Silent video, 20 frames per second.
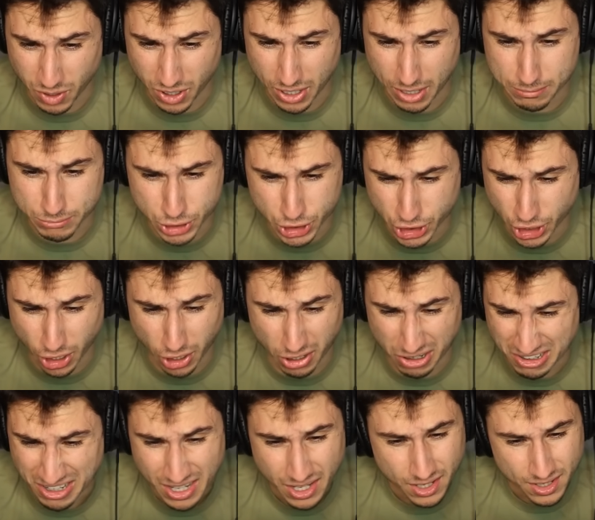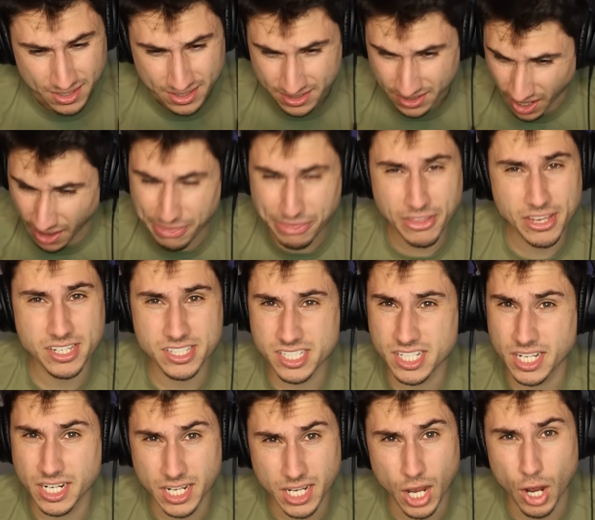where I'm sure nothing's
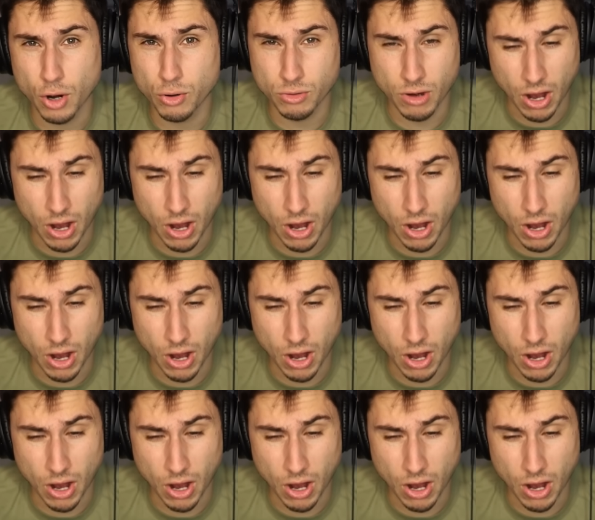gonna go